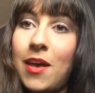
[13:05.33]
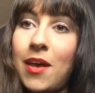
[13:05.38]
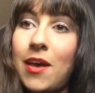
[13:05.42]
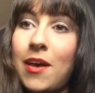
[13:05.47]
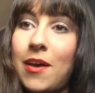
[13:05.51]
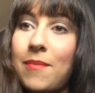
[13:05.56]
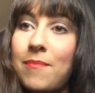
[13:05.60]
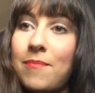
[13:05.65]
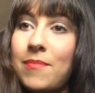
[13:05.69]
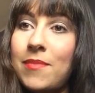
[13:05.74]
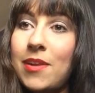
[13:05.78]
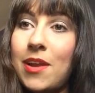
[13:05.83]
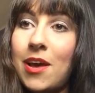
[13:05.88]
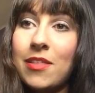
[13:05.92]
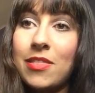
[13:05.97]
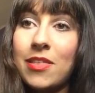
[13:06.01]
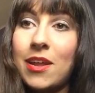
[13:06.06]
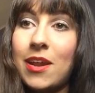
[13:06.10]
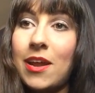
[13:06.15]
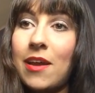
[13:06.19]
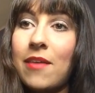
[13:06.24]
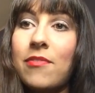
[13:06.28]
Um, not
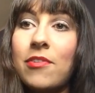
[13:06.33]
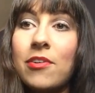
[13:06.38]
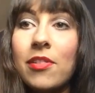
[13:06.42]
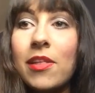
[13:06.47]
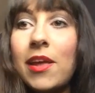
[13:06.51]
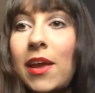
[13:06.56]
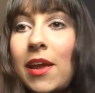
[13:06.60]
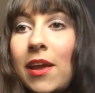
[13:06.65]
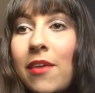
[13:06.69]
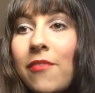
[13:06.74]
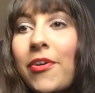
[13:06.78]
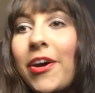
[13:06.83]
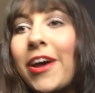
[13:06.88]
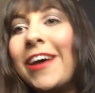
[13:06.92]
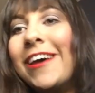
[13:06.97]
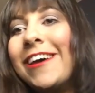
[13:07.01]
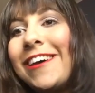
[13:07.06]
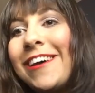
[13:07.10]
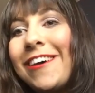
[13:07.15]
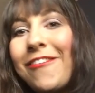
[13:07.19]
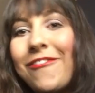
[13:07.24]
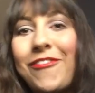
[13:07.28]
that I ever leave, but
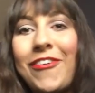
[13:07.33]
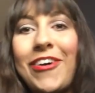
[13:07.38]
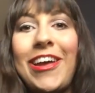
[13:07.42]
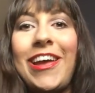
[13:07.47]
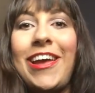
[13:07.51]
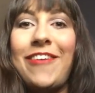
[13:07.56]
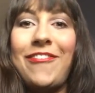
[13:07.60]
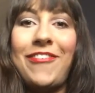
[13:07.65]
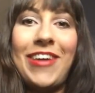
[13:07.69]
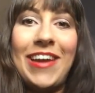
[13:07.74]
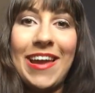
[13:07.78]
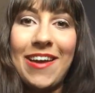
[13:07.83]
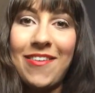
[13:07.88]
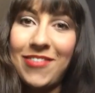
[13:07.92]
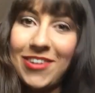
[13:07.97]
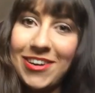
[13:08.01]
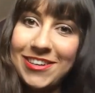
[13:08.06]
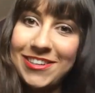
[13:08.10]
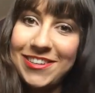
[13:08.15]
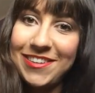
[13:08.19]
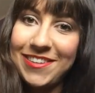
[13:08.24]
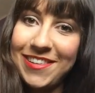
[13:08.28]
if I
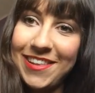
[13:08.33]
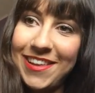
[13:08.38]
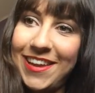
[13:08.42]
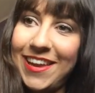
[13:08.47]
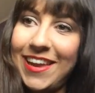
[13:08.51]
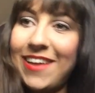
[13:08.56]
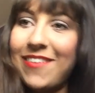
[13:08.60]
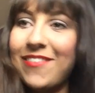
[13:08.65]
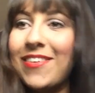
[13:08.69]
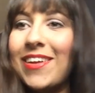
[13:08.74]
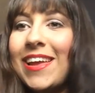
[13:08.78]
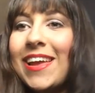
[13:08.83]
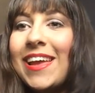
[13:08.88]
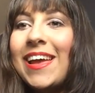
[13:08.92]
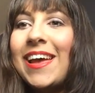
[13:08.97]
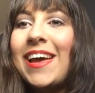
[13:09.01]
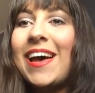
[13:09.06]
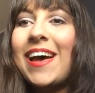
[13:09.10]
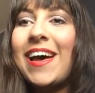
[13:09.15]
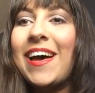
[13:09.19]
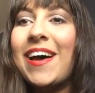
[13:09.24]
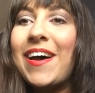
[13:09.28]
ever do leave,
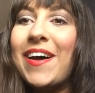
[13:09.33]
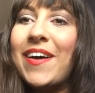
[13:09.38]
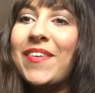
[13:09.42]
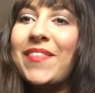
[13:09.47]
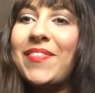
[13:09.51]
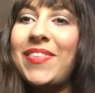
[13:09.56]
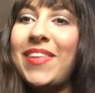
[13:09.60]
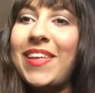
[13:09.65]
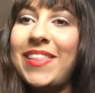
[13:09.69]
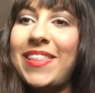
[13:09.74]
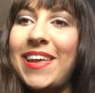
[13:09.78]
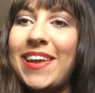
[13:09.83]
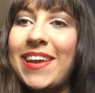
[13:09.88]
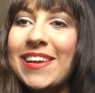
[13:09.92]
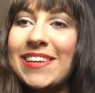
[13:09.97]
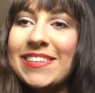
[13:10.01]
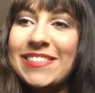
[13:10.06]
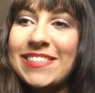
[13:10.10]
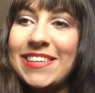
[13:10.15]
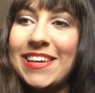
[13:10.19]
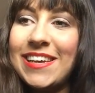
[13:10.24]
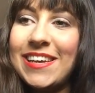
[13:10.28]
um, then they
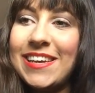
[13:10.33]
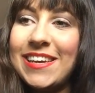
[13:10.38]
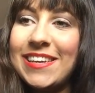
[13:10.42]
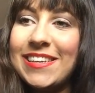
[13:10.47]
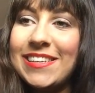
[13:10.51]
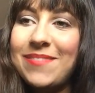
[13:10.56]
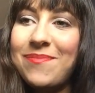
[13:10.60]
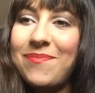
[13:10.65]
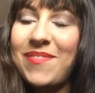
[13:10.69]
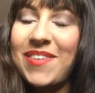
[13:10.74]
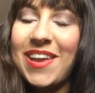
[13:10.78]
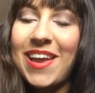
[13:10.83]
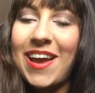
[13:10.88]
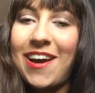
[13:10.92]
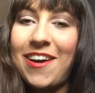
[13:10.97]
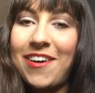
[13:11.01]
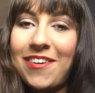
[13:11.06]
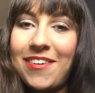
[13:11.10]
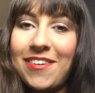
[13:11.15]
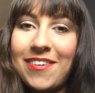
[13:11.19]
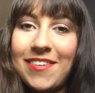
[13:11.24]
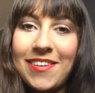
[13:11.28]
get to be
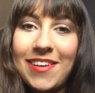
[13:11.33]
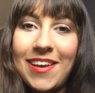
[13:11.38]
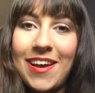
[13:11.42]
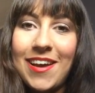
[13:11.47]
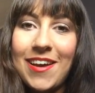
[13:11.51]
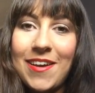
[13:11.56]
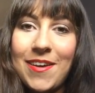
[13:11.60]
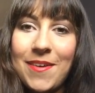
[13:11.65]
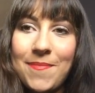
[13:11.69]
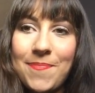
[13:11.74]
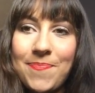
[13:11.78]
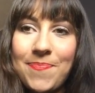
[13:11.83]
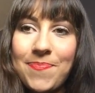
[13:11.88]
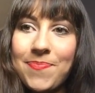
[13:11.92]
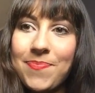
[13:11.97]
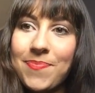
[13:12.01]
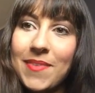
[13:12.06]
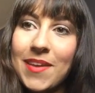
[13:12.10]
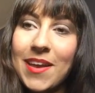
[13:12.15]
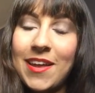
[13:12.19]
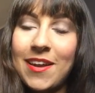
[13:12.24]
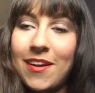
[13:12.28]
out
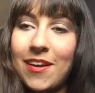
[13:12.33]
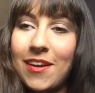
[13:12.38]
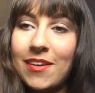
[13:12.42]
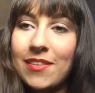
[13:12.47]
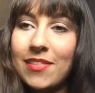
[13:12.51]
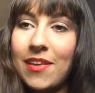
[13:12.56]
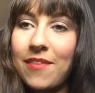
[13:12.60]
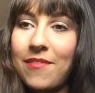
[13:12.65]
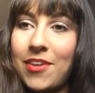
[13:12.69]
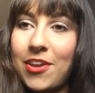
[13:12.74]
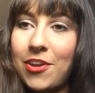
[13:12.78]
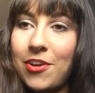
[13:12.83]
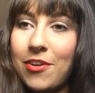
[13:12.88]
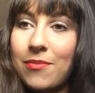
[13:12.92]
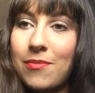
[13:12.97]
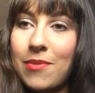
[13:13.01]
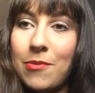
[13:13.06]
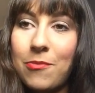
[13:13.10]
um, in our living room.